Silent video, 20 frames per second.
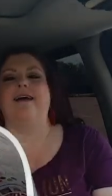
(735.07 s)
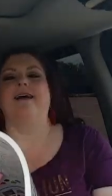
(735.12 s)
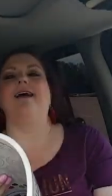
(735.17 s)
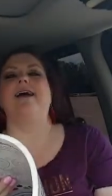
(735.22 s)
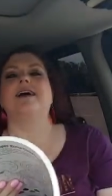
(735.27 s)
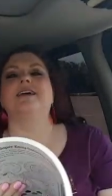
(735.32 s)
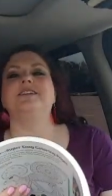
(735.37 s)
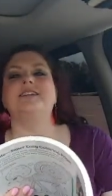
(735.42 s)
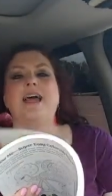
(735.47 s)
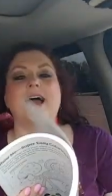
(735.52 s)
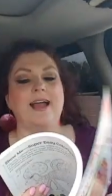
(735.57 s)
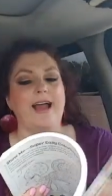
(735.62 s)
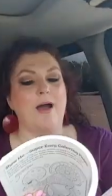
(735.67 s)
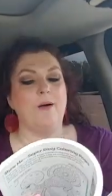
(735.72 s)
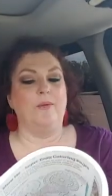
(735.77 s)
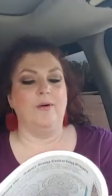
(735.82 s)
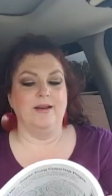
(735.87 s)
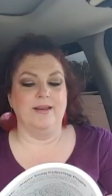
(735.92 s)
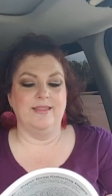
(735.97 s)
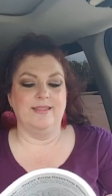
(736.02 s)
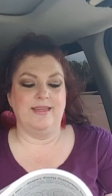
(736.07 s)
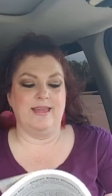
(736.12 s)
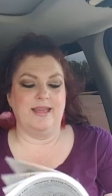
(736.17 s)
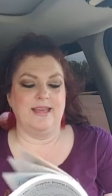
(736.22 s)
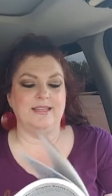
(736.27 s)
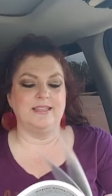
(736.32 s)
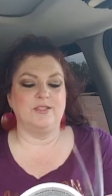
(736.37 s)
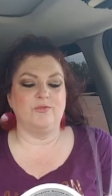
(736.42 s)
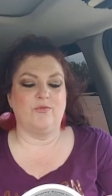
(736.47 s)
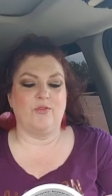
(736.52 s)
gosh. I got one of
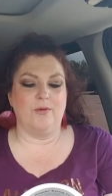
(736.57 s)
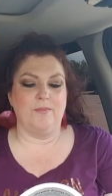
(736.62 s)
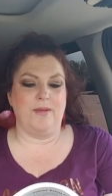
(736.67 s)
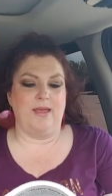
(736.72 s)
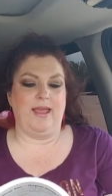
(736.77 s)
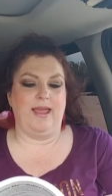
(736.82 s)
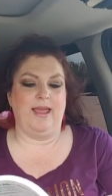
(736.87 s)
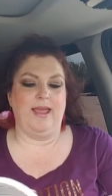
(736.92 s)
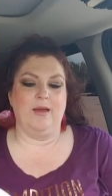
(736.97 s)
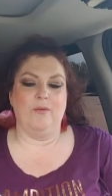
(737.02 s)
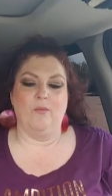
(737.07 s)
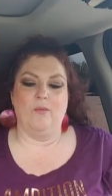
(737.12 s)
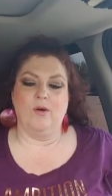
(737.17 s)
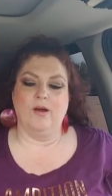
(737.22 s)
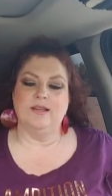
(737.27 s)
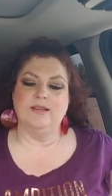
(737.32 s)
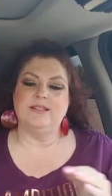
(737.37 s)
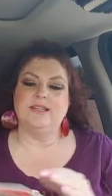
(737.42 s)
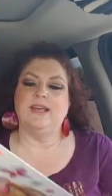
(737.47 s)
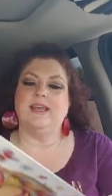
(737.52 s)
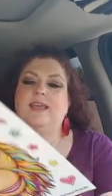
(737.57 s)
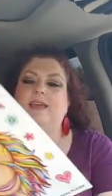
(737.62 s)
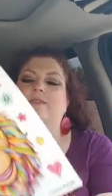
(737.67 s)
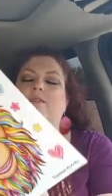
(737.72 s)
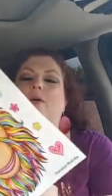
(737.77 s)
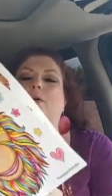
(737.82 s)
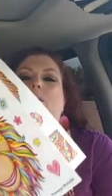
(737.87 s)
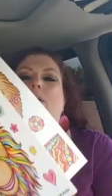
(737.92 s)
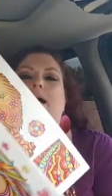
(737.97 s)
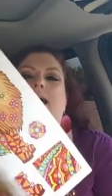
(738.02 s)
these for me and one to
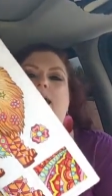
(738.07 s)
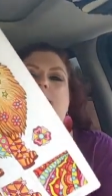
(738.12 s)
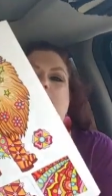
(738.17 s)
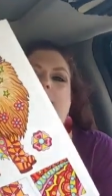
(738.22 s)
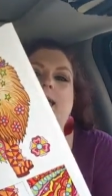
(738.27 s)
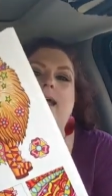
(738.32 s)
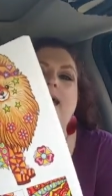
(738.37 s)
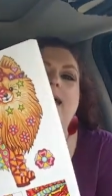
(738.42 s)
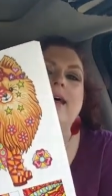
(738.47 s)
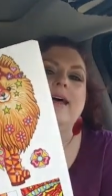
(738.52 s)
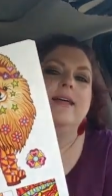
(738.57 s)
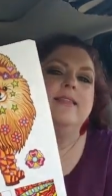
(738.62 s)
give away.